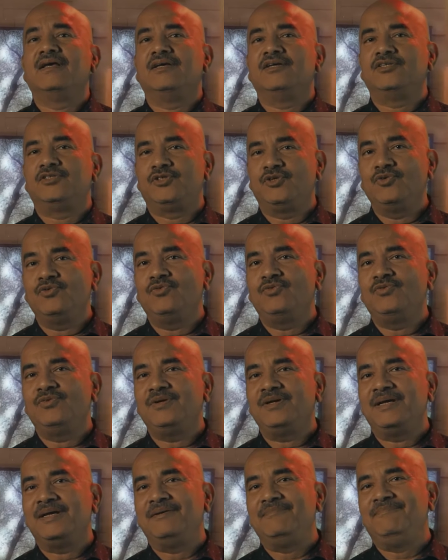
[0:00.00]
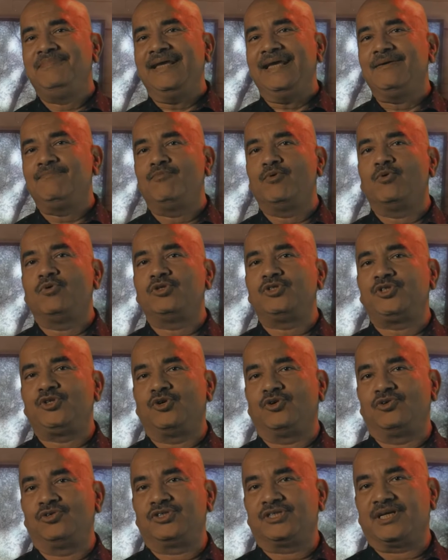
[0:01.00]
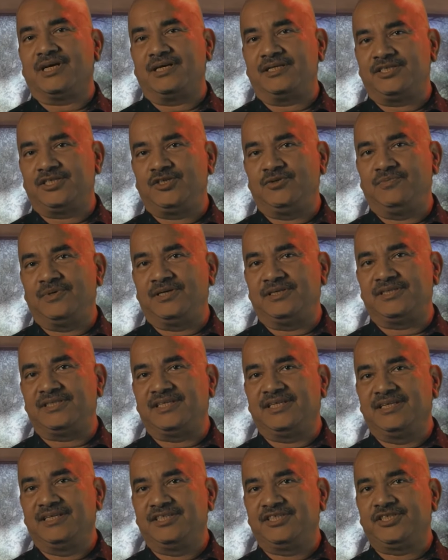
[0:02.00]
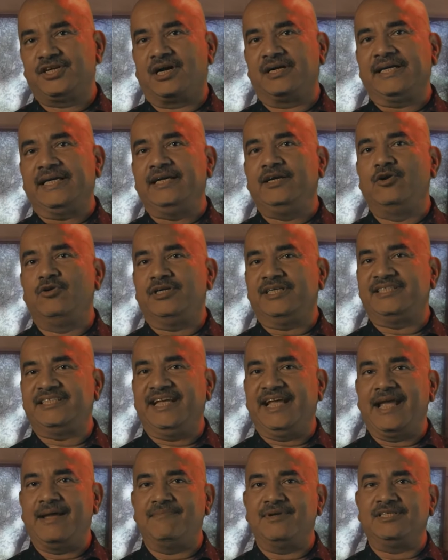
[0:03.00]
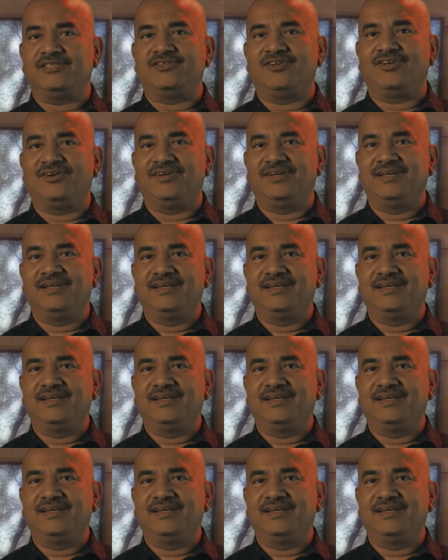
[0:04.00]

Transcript: Soon, big bookstores' customers started noticing Amazon.